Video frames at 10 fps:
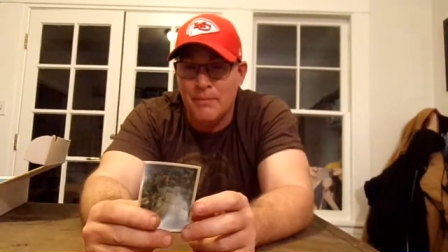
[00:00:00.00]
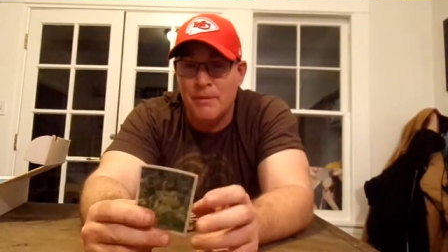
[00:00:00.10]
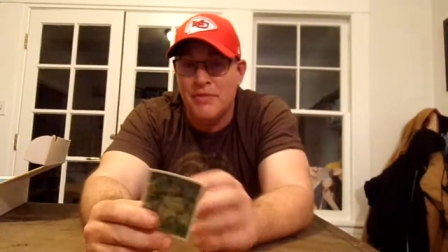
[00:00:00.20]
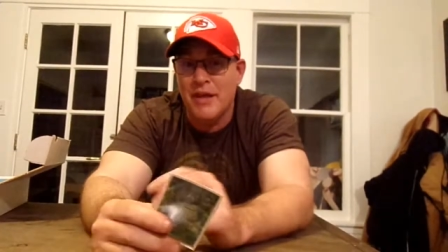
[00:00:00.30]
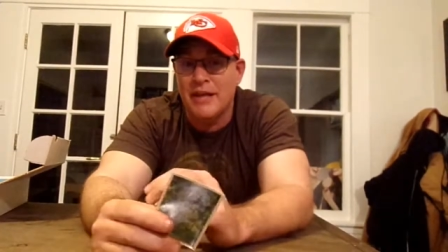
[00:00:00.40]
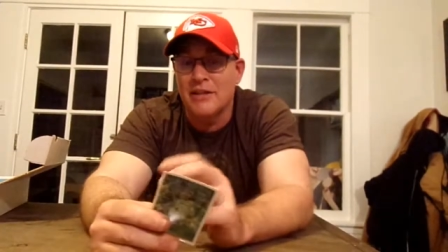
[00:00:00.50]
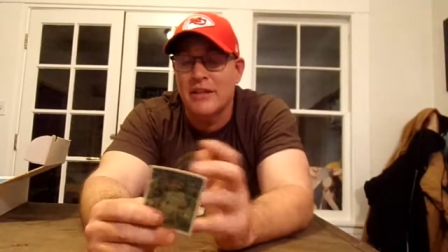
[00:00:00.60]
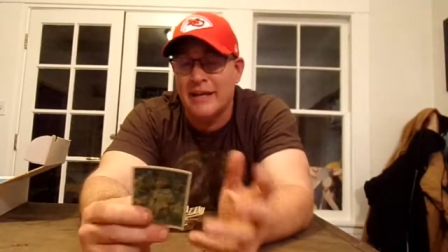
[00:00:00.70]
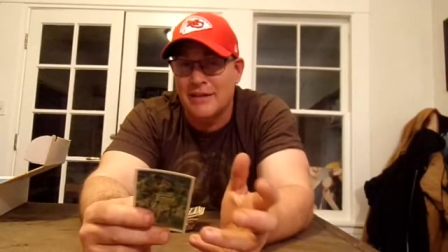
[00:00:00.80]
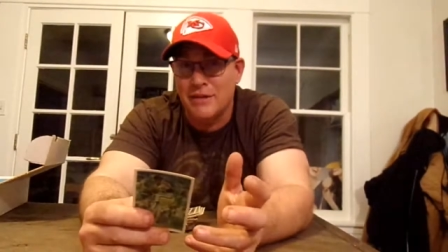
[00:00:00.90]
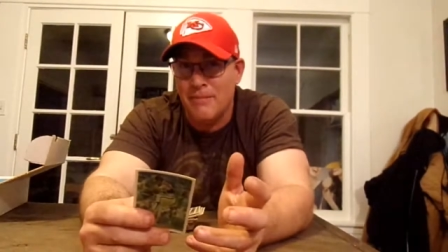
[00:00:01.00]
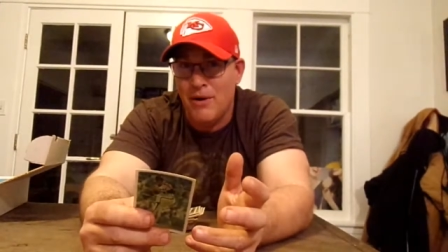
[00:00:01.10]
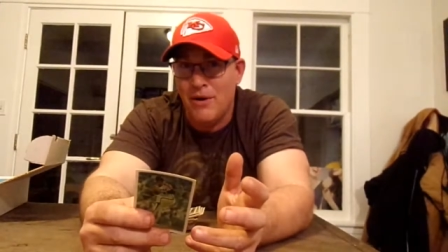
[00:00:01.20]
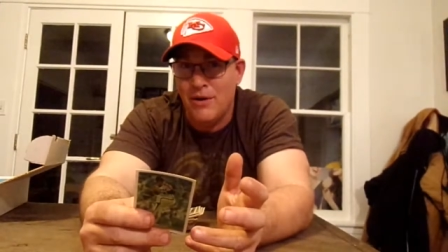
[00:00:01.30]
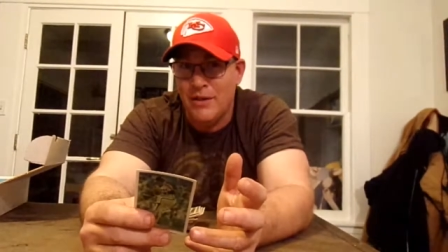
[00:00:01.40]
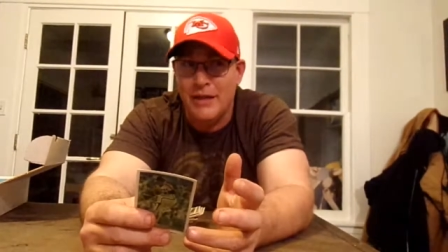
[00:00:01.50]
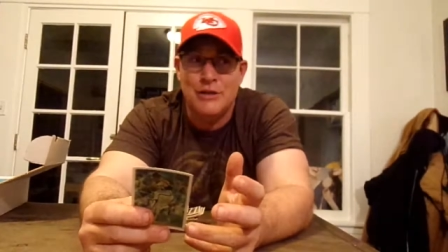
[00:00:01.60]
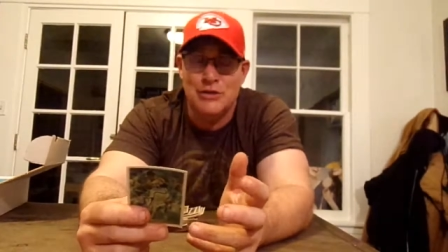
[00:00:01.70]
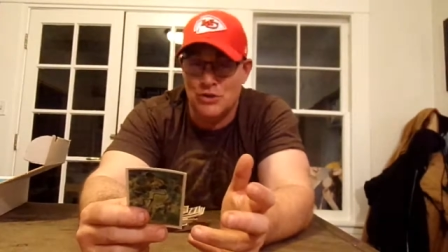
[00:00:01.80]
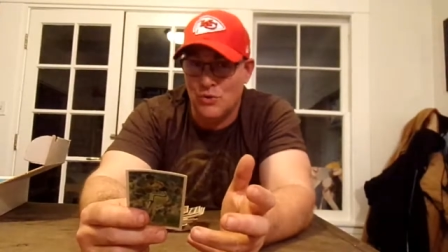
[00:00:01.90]
but they collected them all
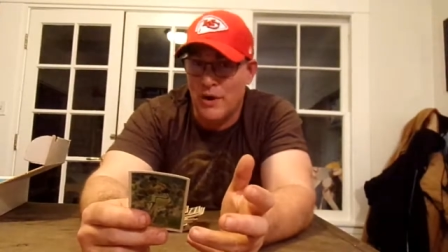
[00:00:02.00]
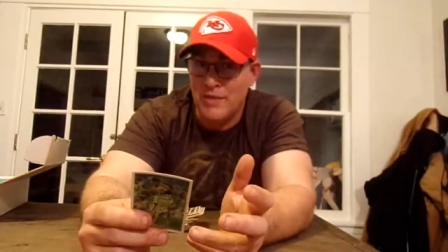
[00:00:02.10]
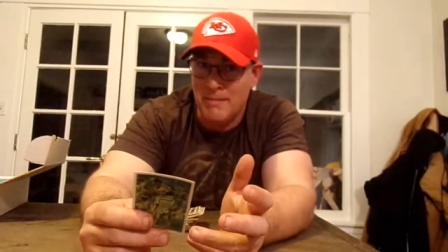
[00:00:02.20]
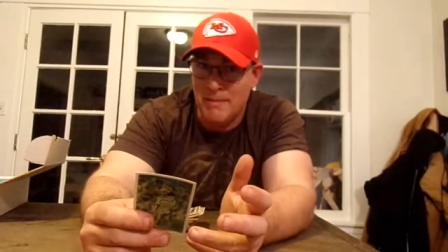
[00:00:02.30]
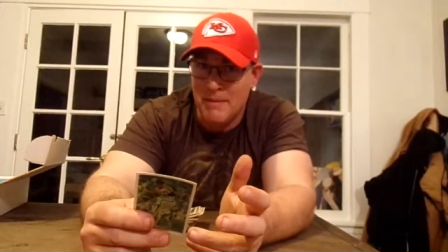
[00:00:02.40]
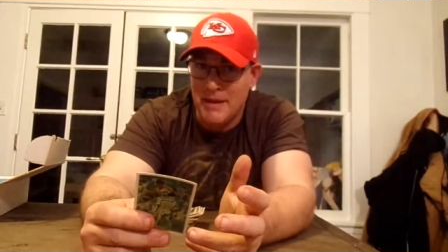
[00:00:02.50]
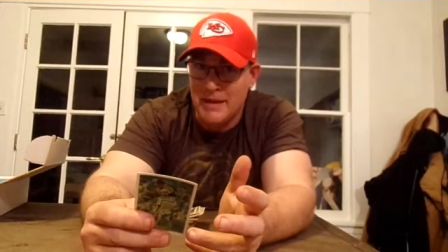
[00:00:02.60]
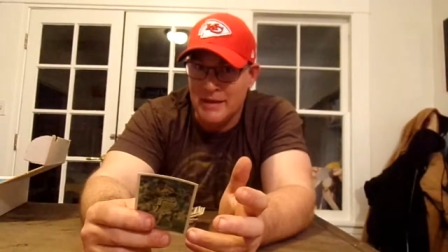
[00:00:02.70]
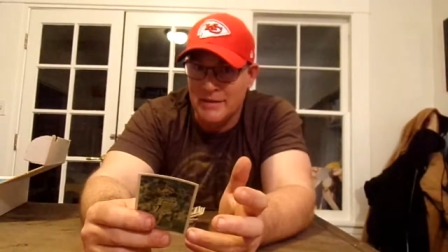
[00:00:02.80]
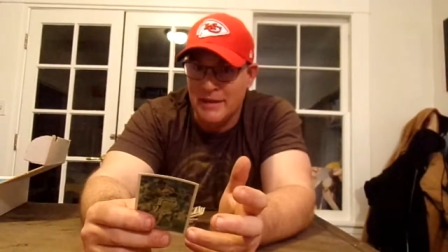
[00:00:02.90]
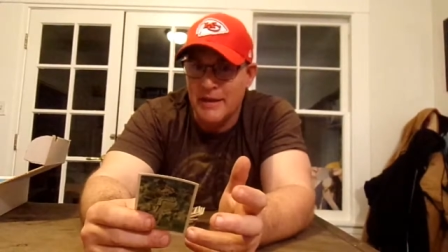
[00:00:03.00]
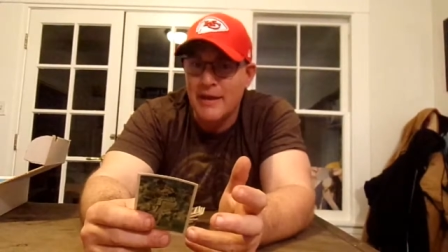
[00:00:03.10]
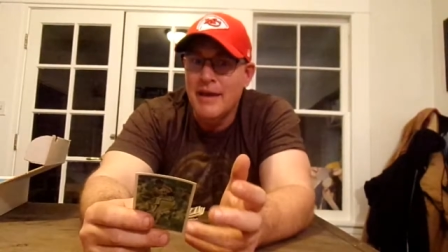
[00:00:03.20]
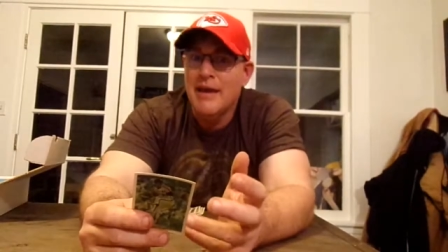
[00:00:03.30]
and destroyed them immediately.